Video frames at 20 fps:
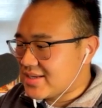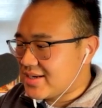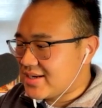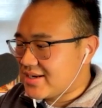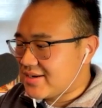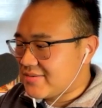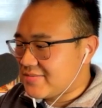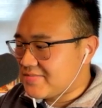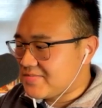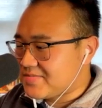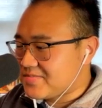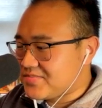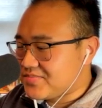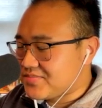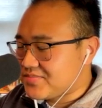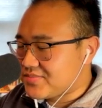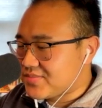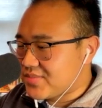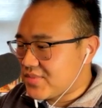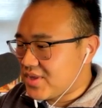um,
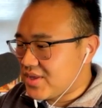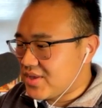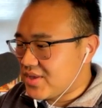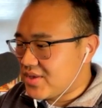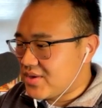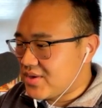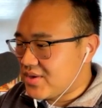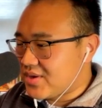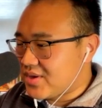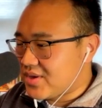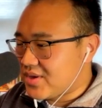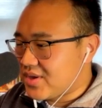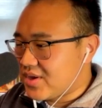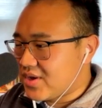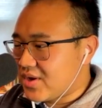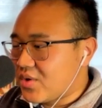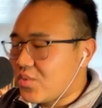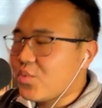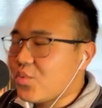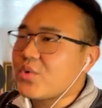
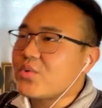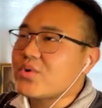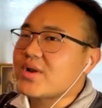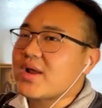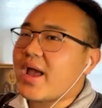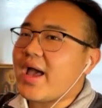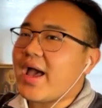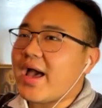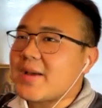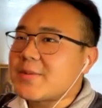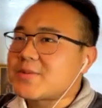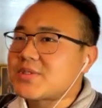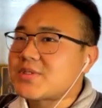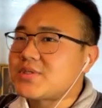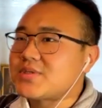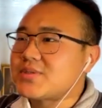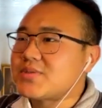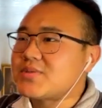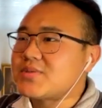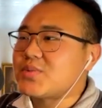we would have
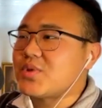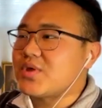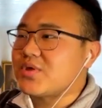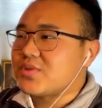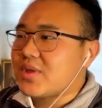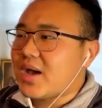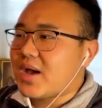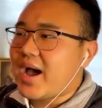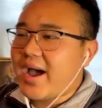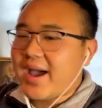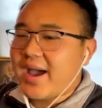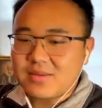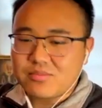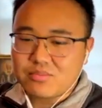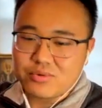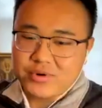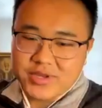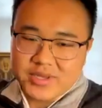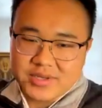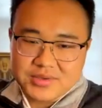to the, the
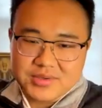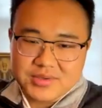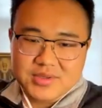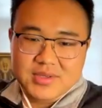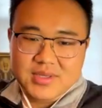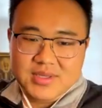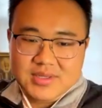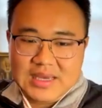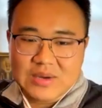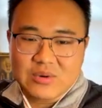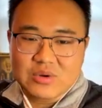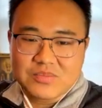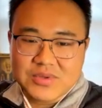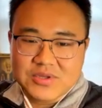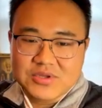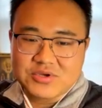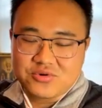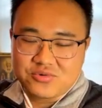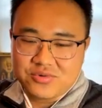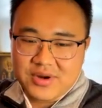hybrid that would
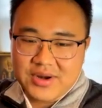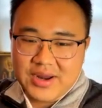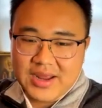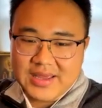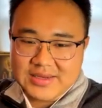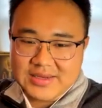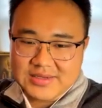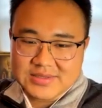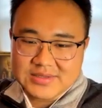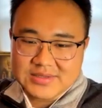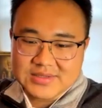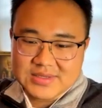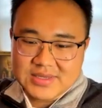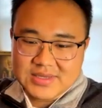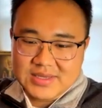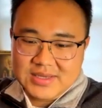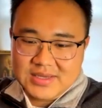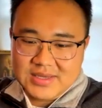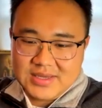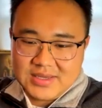be created,
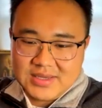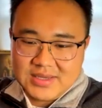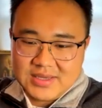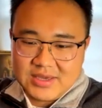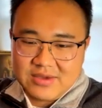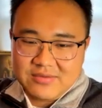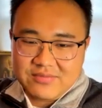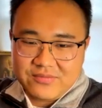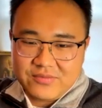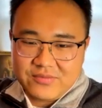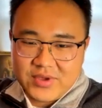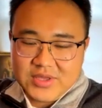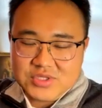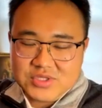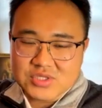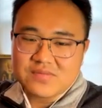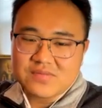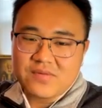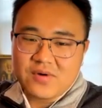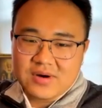if
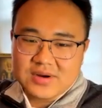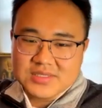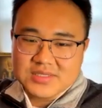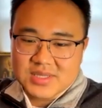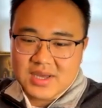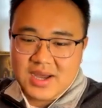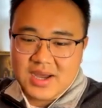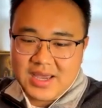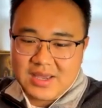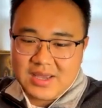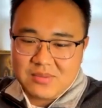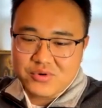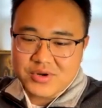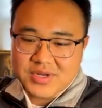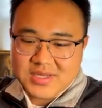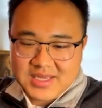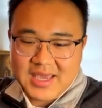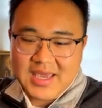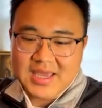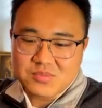insofar as the
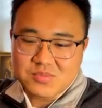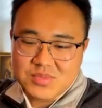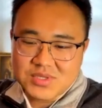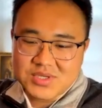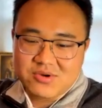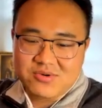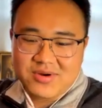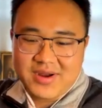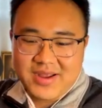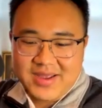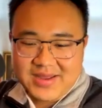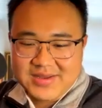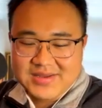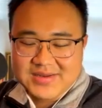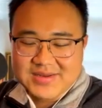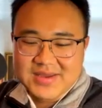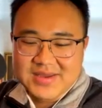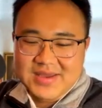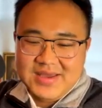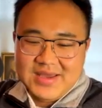hybrid can be
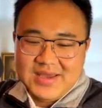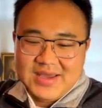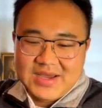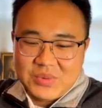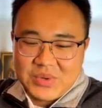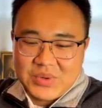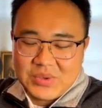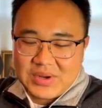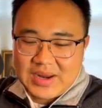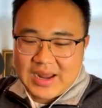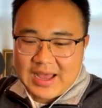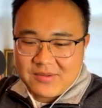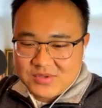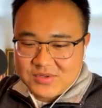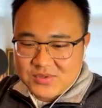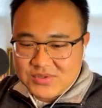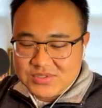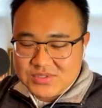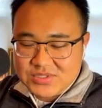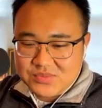created, we would have
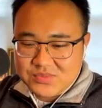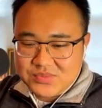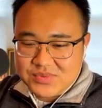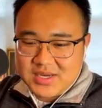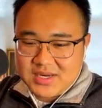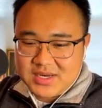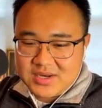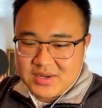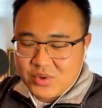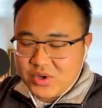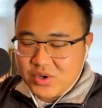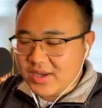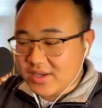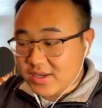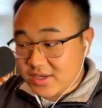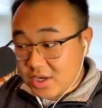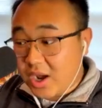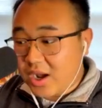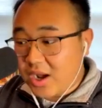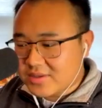to also be
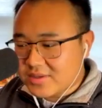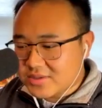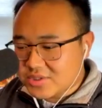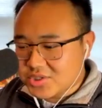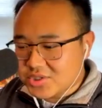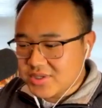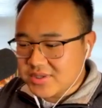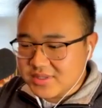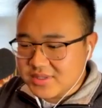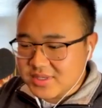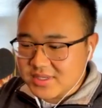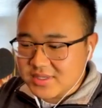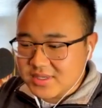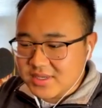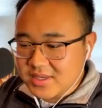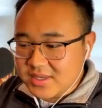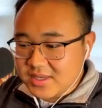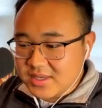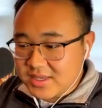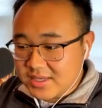acknowledging that
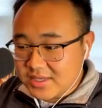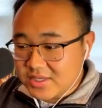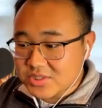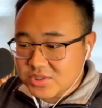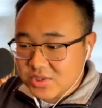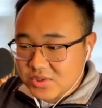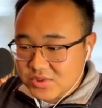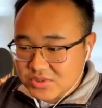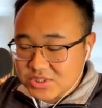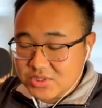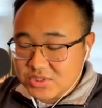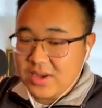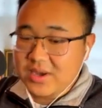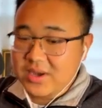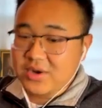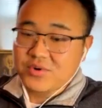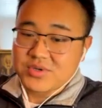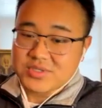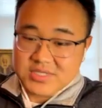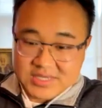it is also a
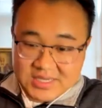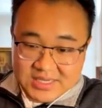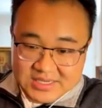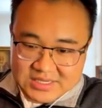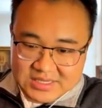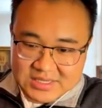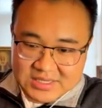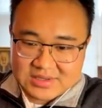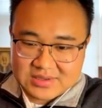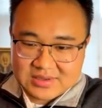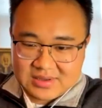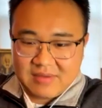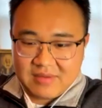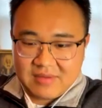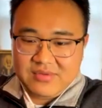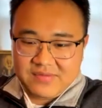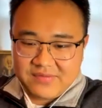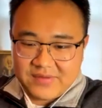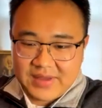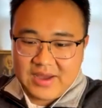critique of
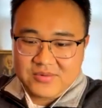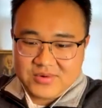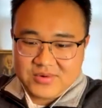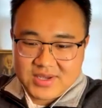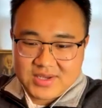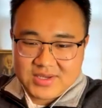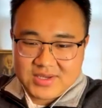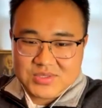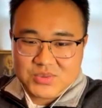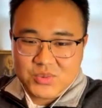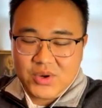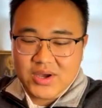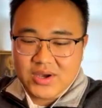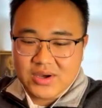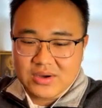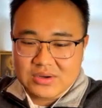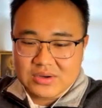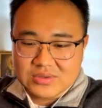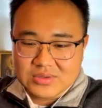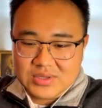the founding as
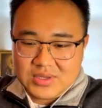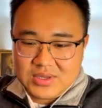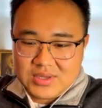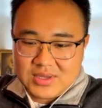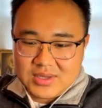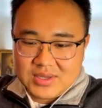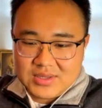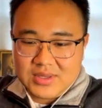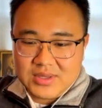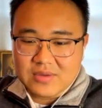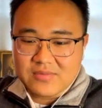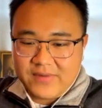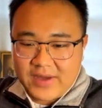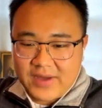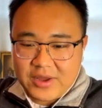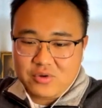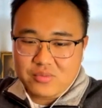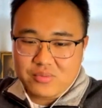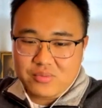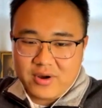well the
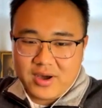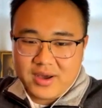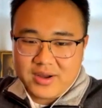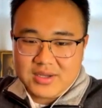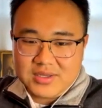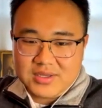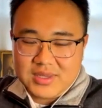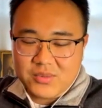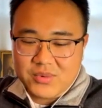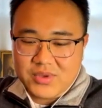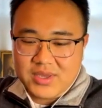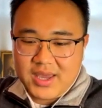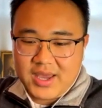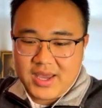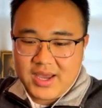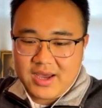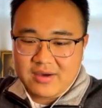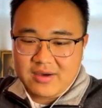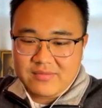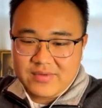final product that we
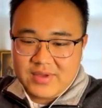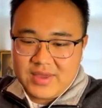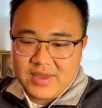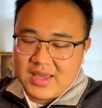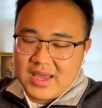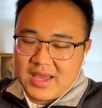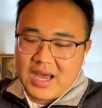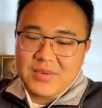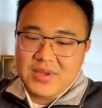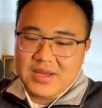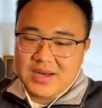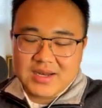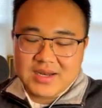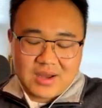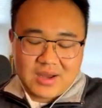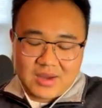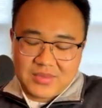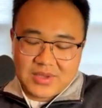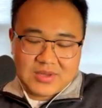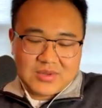have. I mean, and
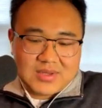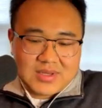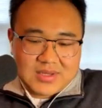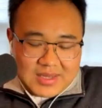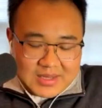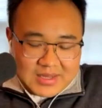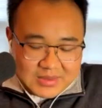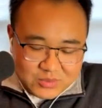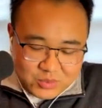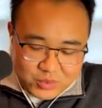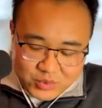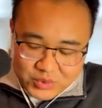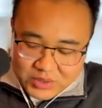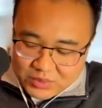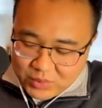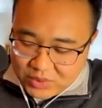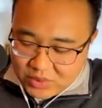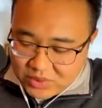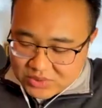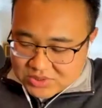I mean, and we,
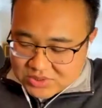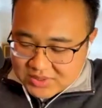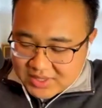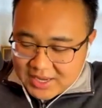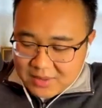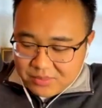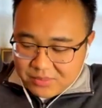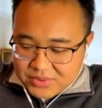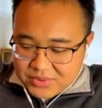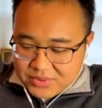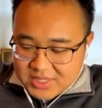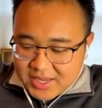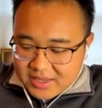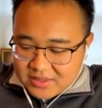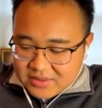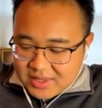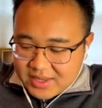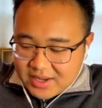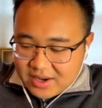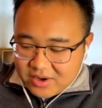we also can't
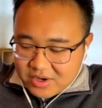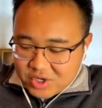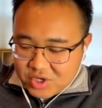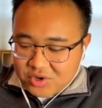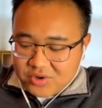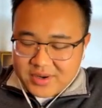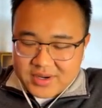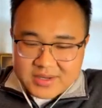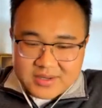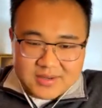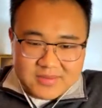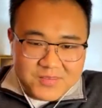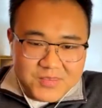pretend that our current,